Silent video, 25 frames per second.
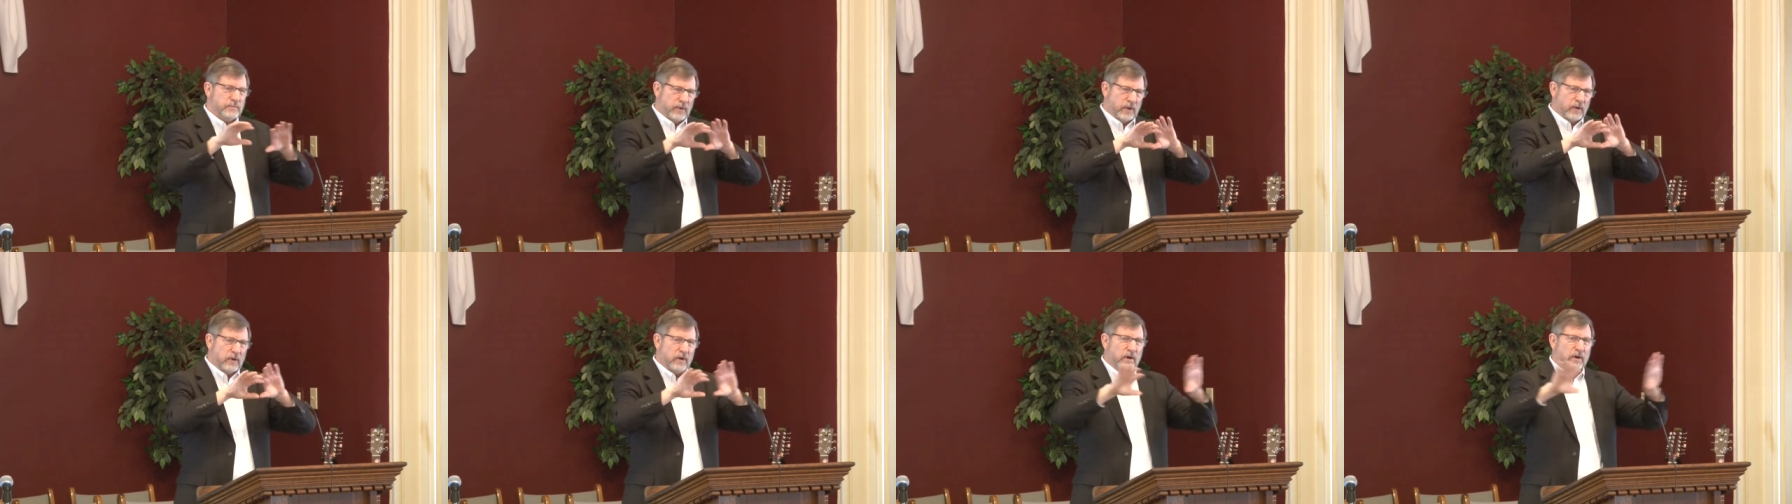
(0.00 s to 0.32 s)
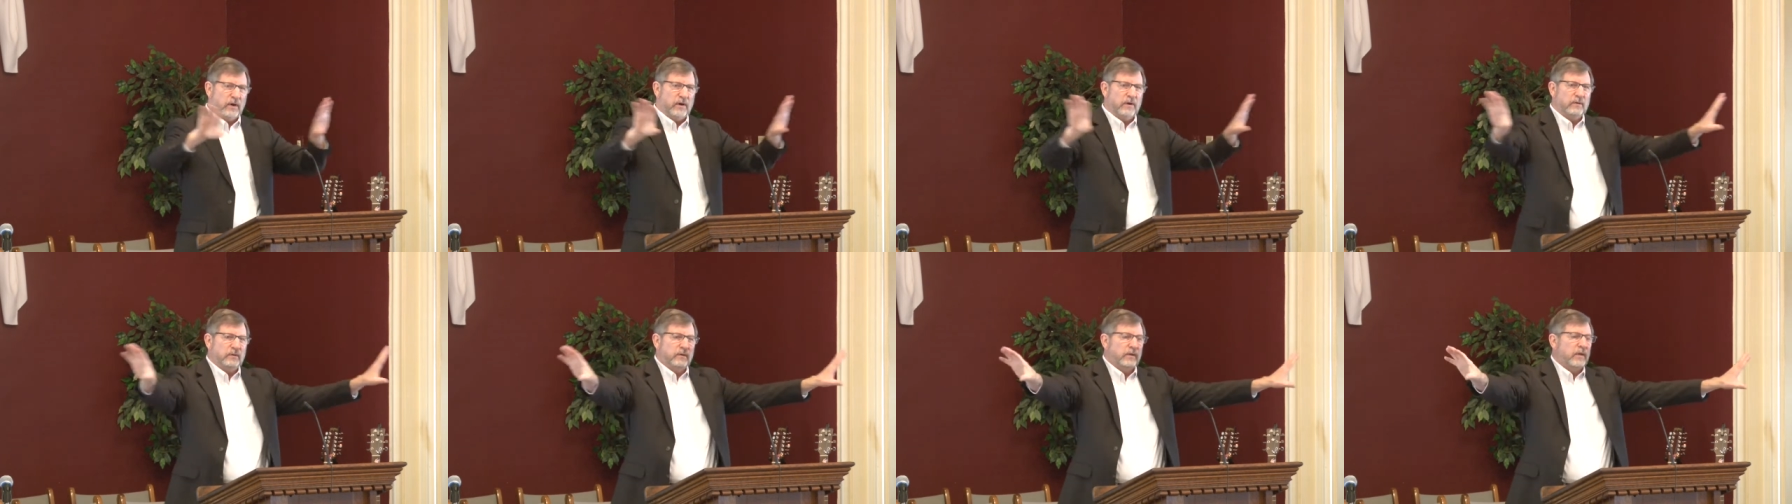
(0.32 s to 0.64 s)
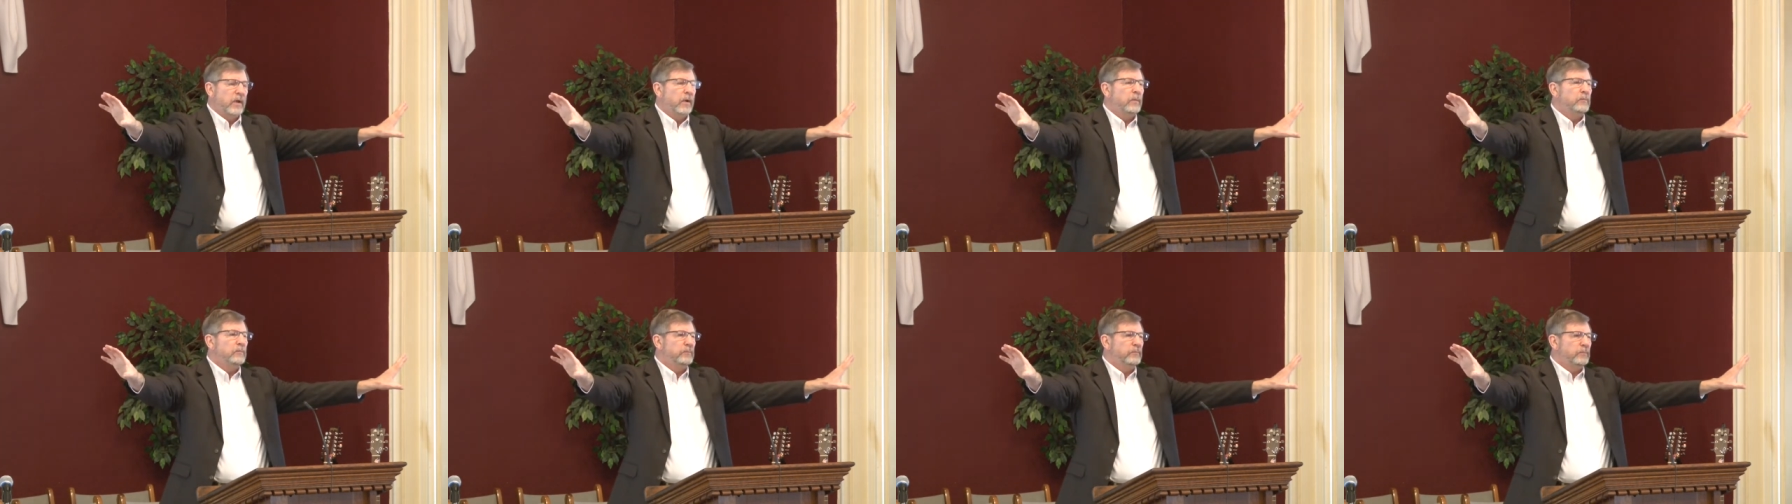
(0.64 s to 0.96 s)
are
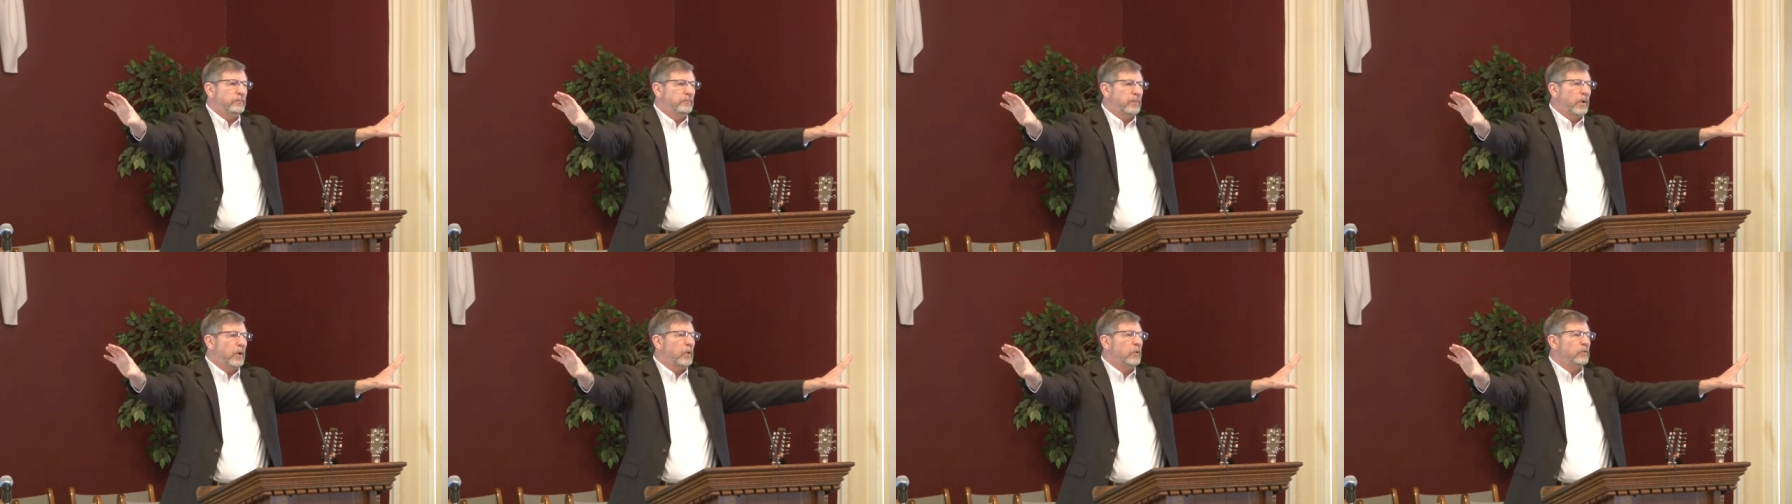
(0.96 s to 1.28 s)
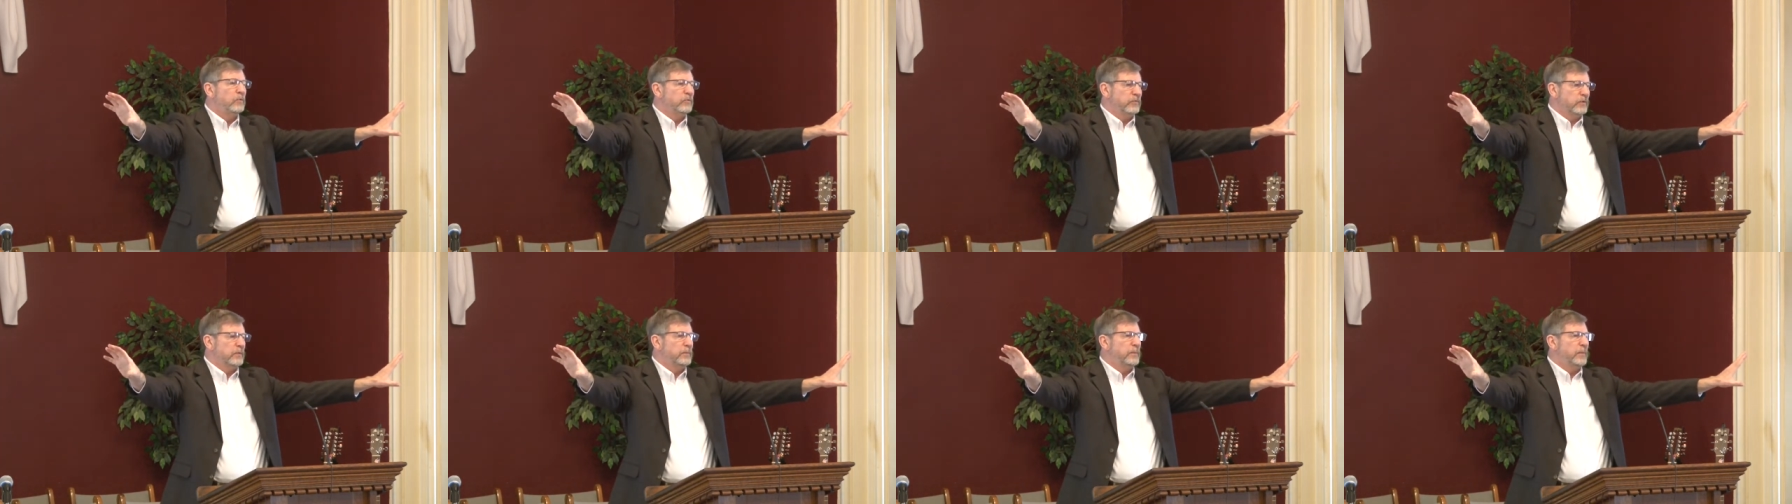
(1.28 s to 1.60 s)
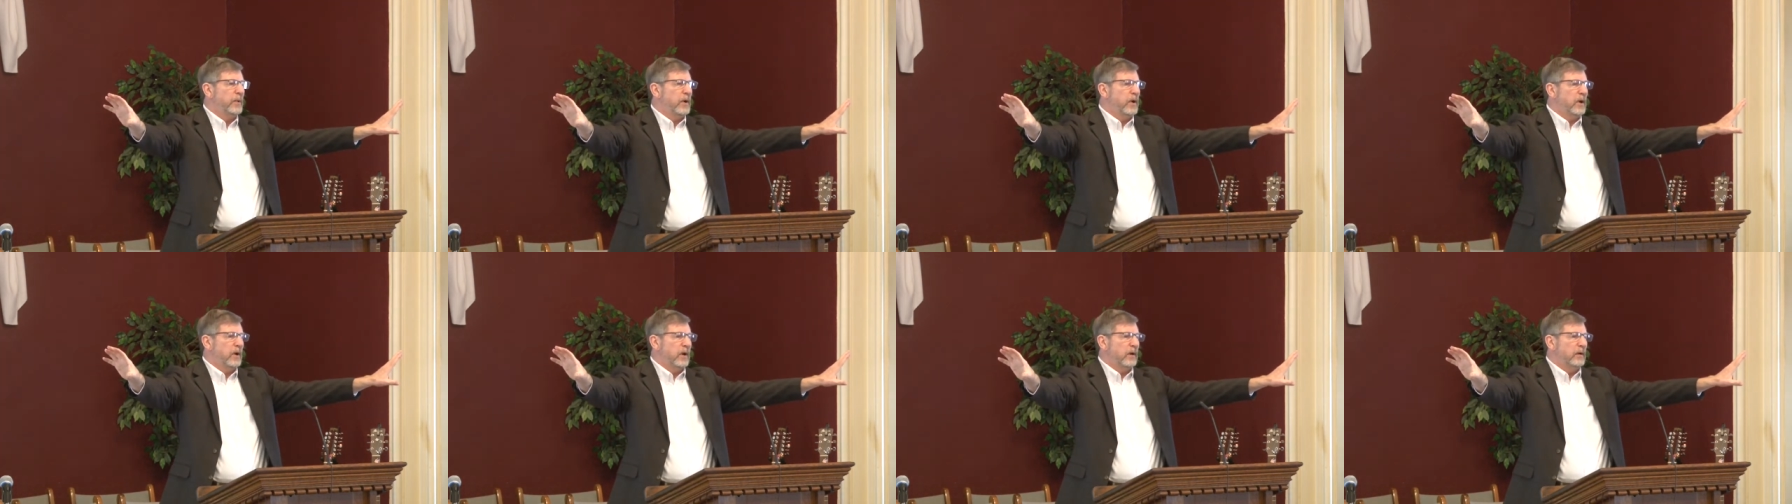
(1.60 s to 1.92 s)
poles
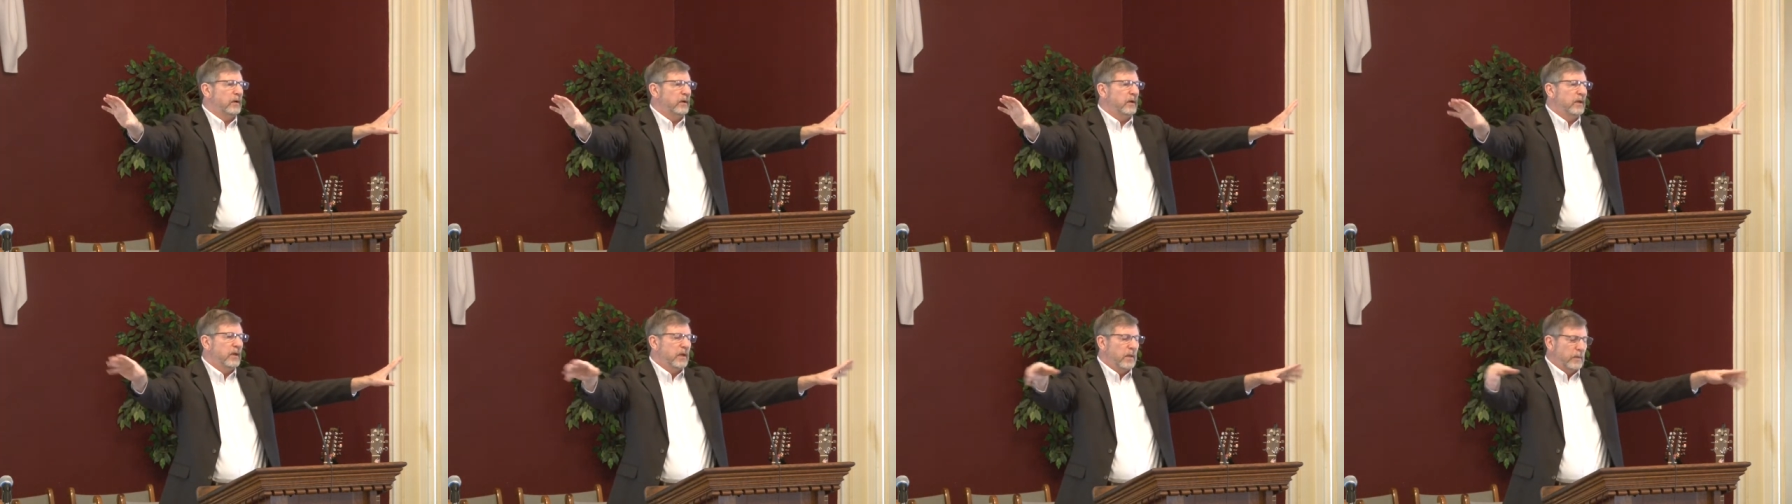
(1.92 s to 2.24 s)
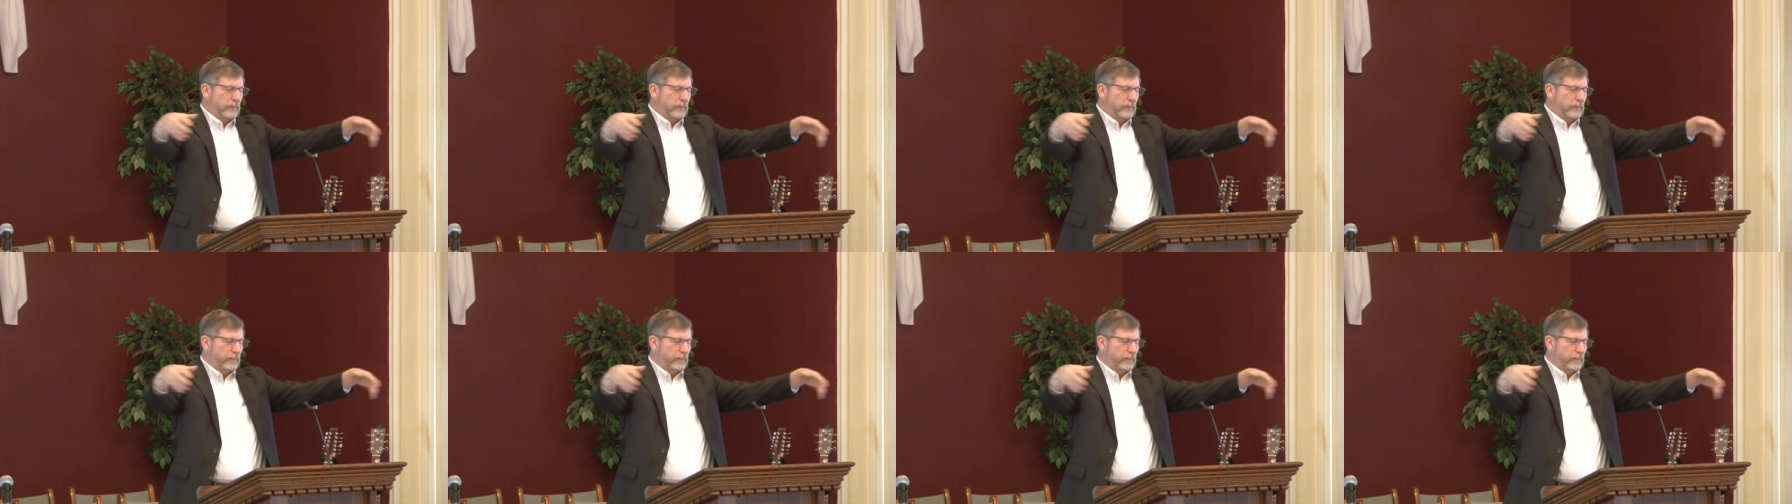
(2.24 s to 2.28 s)
apart.